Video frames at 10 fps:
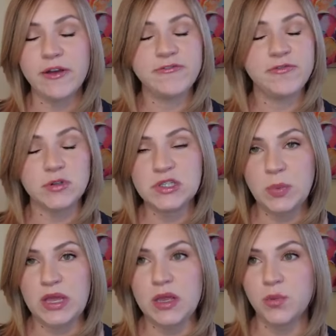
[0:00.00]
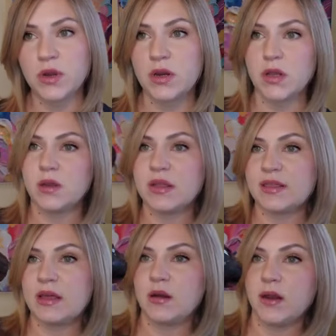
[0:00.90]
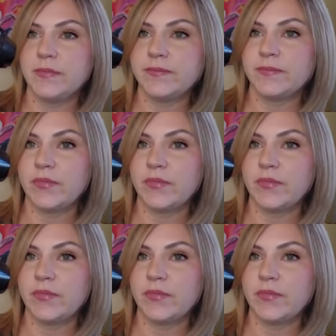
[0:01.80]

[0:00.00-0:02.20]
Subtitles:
at full speed. We're gonna click that on.